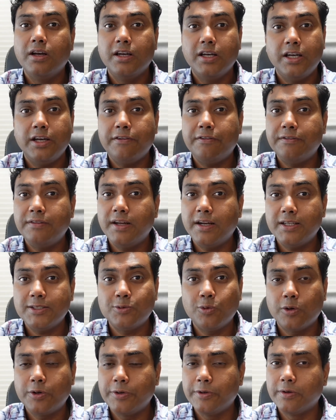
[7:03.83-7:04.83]
If that is
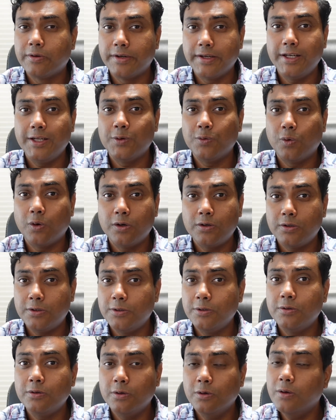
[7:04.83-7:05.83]
what you really want to
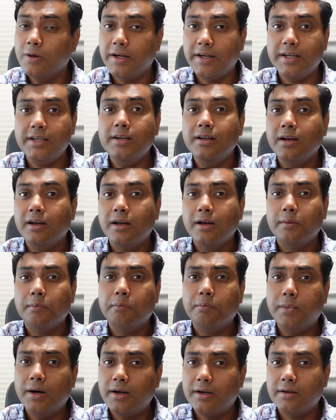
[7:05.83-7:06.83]
do, go ahead,
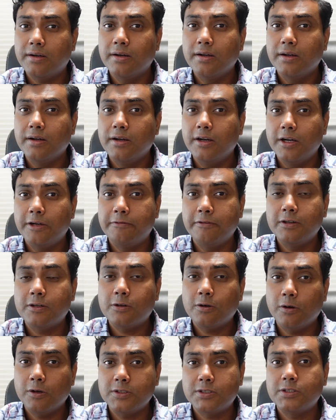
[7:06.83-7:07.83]
but it will
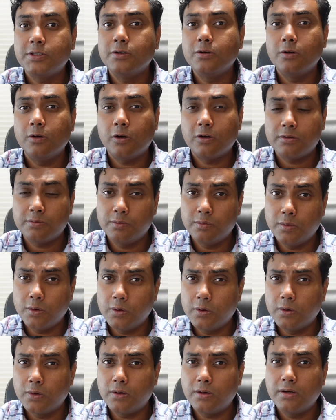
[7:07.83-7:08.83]
cost you a lot
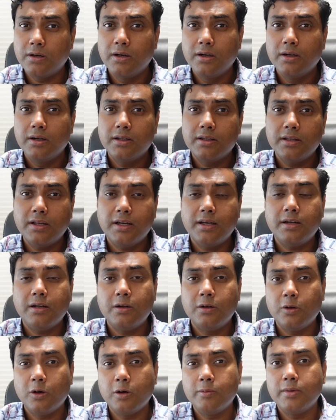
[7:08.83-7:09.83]
more than a
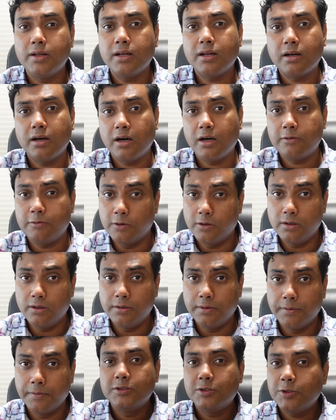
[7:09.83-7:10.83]
normal car would.
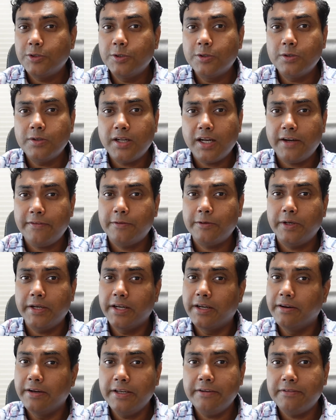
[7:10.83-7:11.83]
So you don't have to
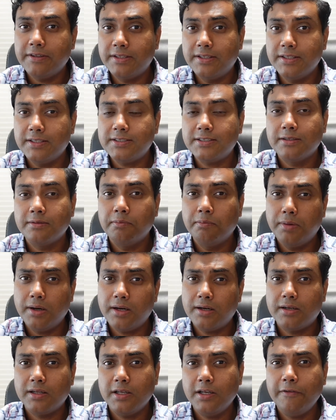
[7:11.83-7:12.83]
agree with this,
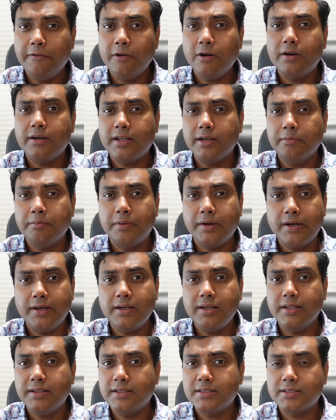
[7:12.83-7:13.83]
but if you're
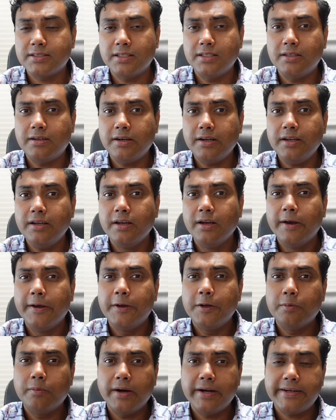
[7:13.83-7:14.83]
temporarily in this country,
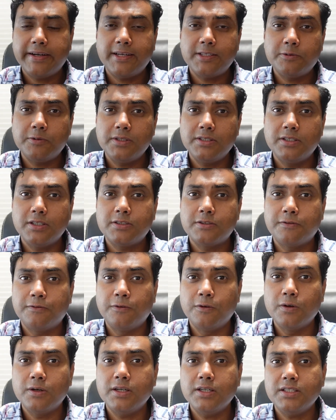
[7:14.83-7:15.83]
you might as well just
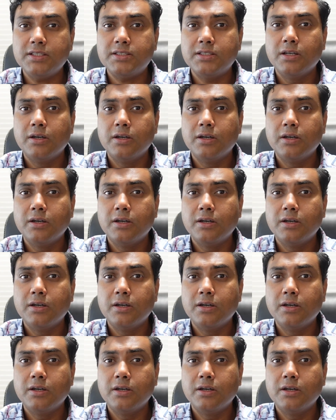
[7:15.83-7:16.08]
focus